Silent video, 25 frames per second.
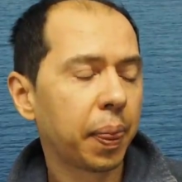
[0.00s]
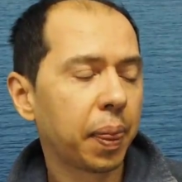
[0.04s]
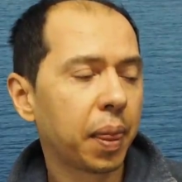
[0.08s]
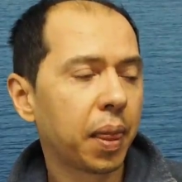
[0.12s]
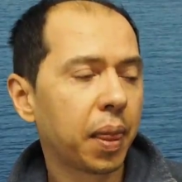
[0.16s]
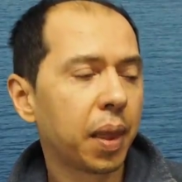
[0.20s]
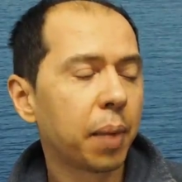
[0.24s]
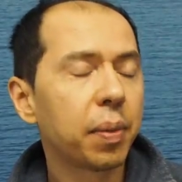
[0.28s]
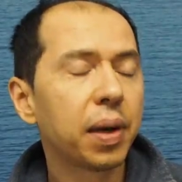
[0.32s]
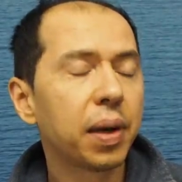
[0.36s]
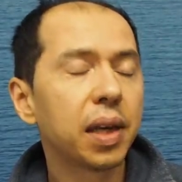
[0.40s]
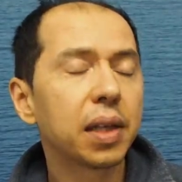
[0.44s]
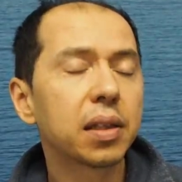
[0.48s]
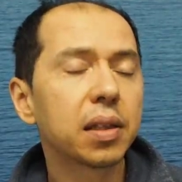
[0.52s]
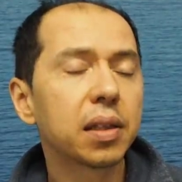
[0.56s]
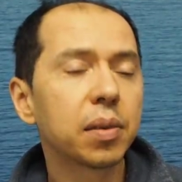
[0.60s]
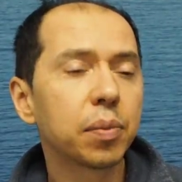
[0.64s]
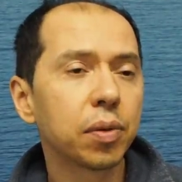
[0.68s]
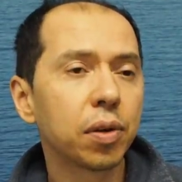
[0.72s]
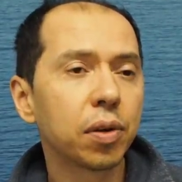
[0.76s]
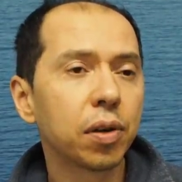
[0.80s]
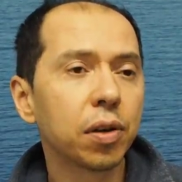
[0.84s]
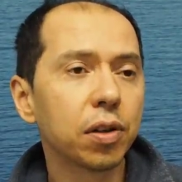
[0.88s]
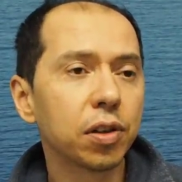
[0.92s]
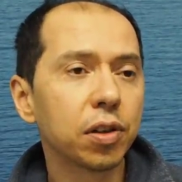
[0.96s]
the best
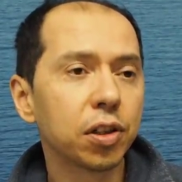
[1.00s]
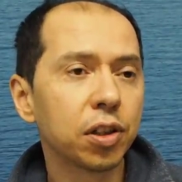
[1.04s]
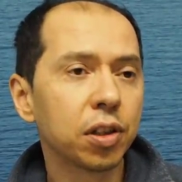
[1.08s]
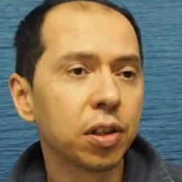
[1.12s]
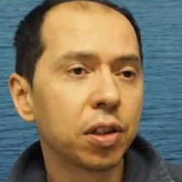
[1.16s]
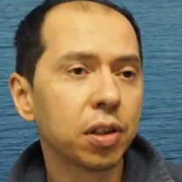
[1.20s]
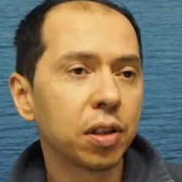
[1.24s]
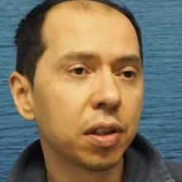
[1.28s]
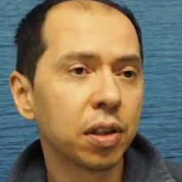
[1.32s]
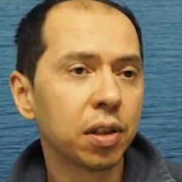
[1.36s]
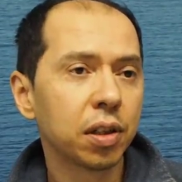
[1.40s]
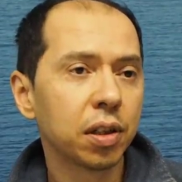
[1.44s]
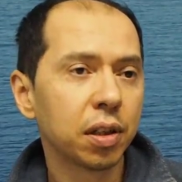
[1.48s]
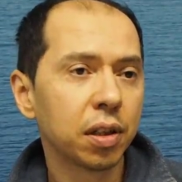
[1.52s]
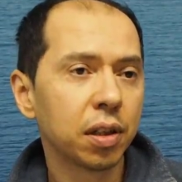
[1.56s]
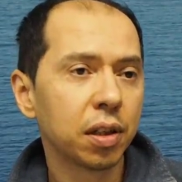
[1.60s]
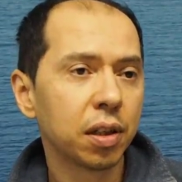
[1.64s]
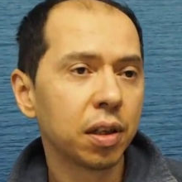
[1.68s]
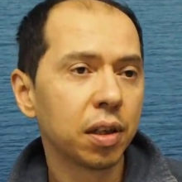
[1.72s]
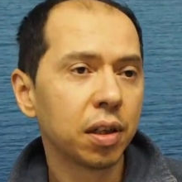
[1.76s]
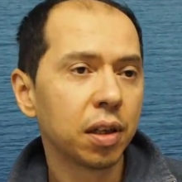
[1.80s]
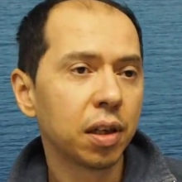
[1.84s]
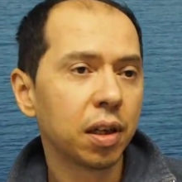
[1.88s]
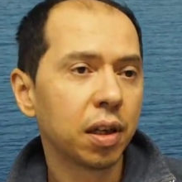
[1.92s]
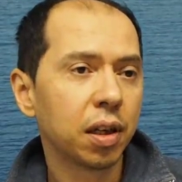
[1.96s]
approach.
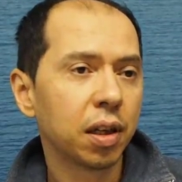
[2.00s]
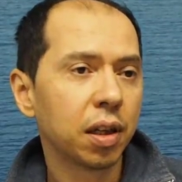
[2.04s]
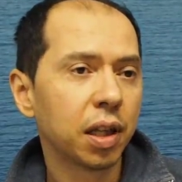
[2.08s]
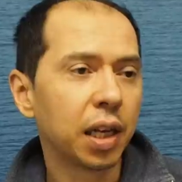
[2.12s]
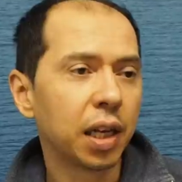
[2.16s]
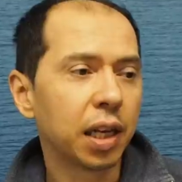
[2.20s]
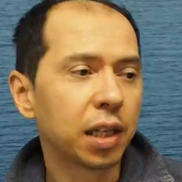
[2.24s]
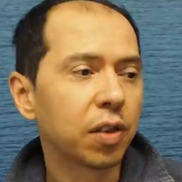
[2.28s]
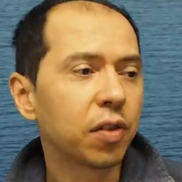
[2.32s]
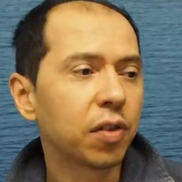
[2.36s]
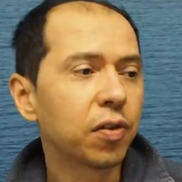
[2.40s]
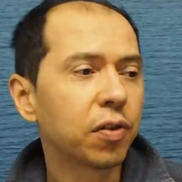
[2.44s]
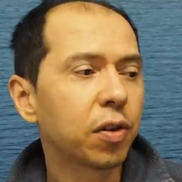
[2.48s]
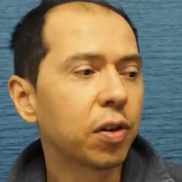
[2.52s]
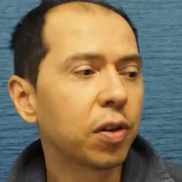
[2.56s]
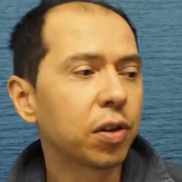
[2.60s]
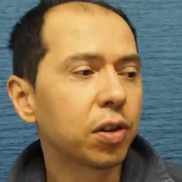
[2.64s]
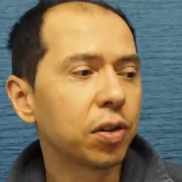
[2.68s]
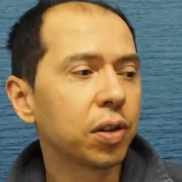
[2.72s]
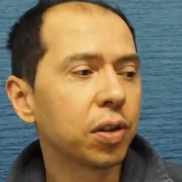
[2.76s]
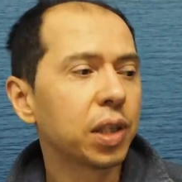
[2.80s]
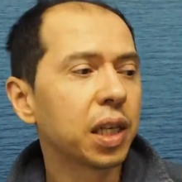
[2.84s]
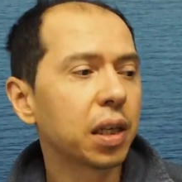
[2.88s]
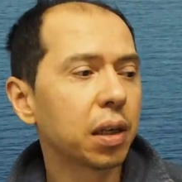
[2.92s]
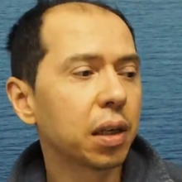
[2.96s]
Like, of course,
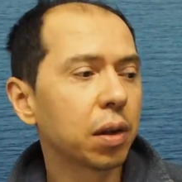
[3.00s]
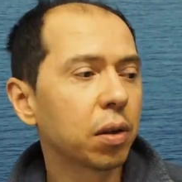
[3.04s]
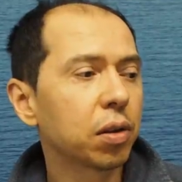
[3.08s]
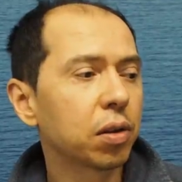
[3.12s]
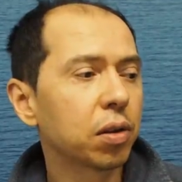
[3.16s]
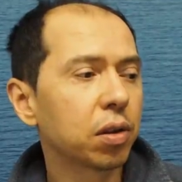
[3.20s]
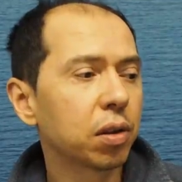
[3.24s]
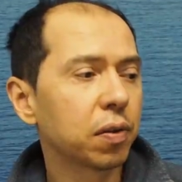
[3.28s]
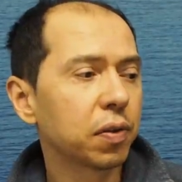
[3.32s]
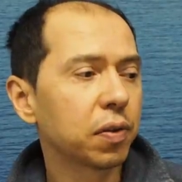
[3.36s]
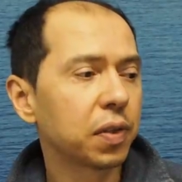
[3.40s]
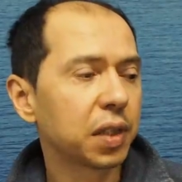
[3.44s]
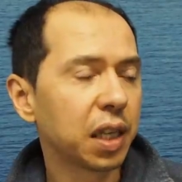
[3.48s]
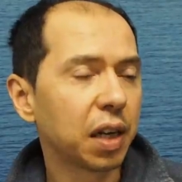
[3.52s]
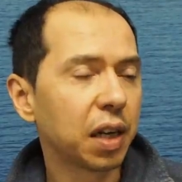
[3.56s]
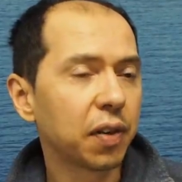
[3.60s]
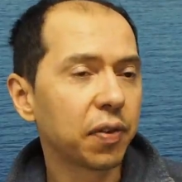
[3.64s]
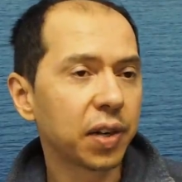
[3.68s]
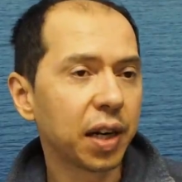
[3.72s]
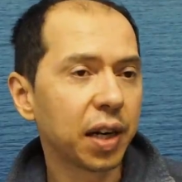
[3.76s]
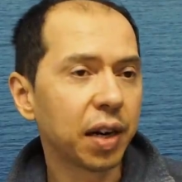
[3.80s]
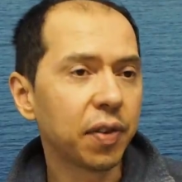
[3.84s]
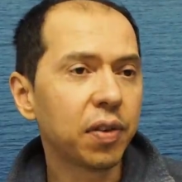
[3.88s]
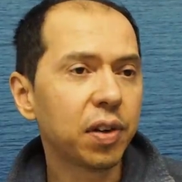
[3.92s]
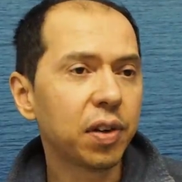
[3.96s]
you get a lot of stuff
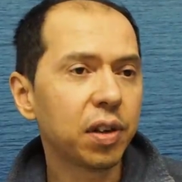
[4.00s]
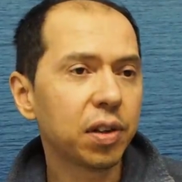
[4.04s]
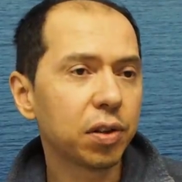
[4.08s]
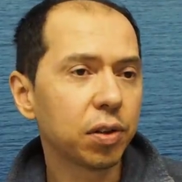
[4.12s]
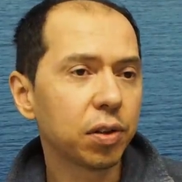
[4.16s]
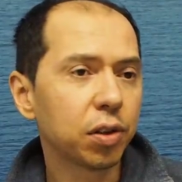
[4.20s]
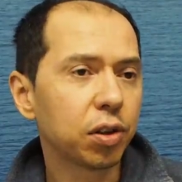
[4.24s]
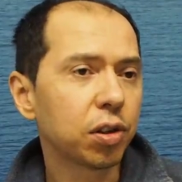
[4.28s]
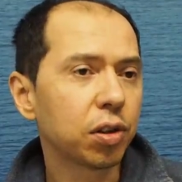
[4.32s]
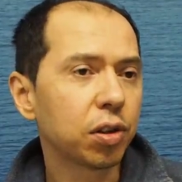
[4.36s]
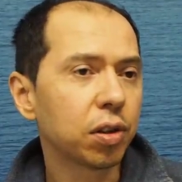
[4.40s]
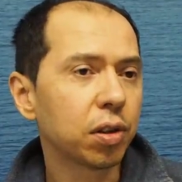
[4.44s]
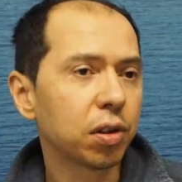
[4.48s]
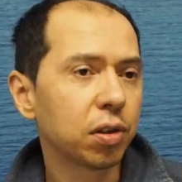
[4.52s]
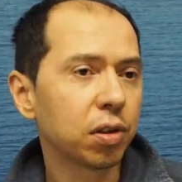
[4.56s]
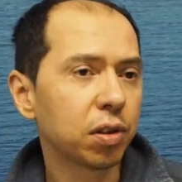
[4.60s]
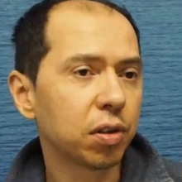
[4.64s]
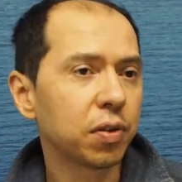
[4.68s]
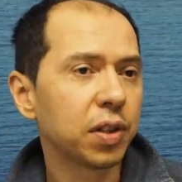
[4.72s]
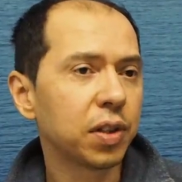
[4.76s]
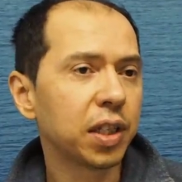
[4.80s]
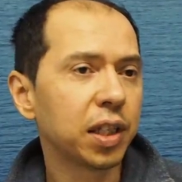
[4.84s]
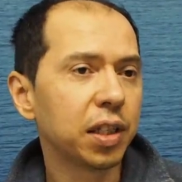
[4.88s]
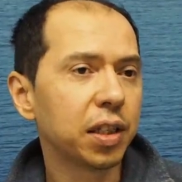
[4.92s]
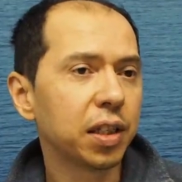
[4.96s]
covered, you show a lot of
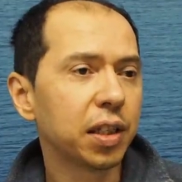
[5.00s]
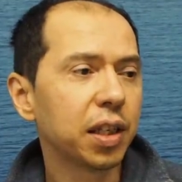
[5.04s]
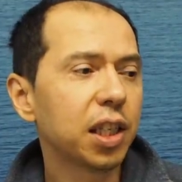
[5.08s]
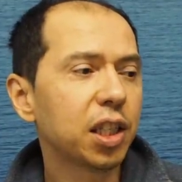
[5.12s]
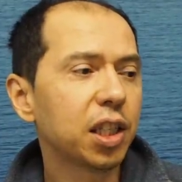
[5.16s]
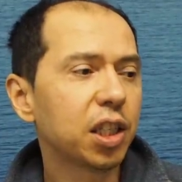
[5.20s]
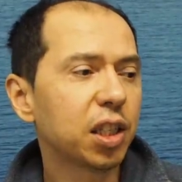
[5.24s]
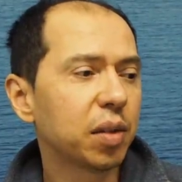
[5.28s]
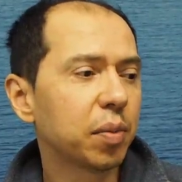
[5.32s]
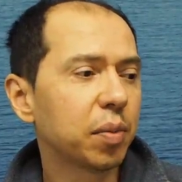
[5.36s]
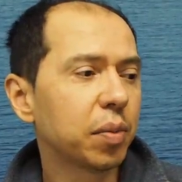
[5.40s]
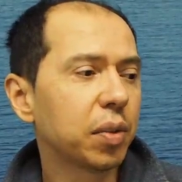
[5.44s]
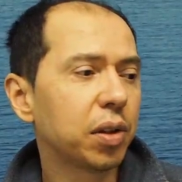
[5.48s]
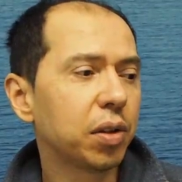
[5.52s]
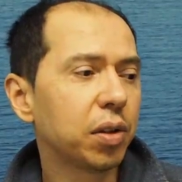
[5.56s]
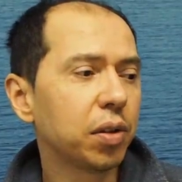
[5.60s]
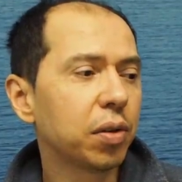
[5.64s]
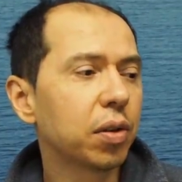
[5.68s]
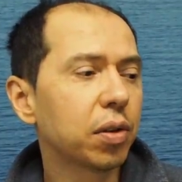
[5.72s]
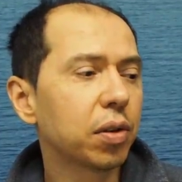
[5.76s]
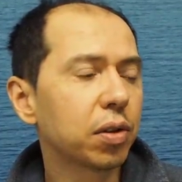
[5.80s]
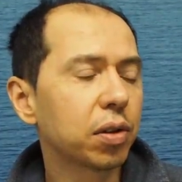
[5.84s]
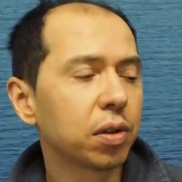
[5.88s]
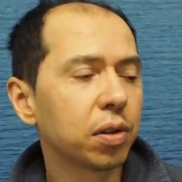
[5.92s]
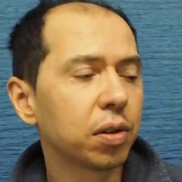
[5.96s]
dedication, but you
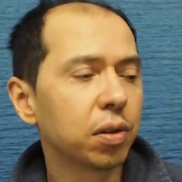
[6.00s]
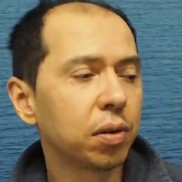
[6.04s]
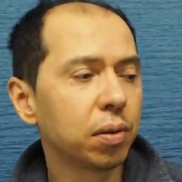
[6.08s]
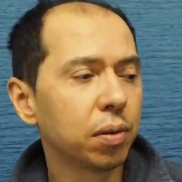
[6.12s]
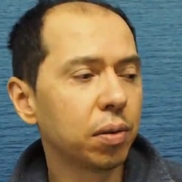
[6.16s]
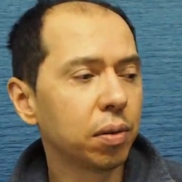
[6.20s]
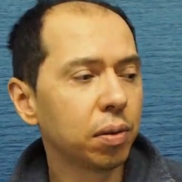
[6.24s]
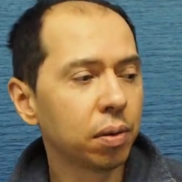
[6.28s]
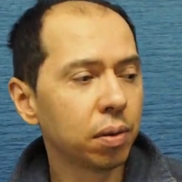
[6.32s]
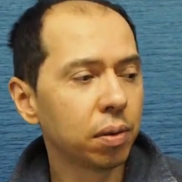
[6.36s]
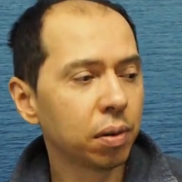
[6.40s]
also do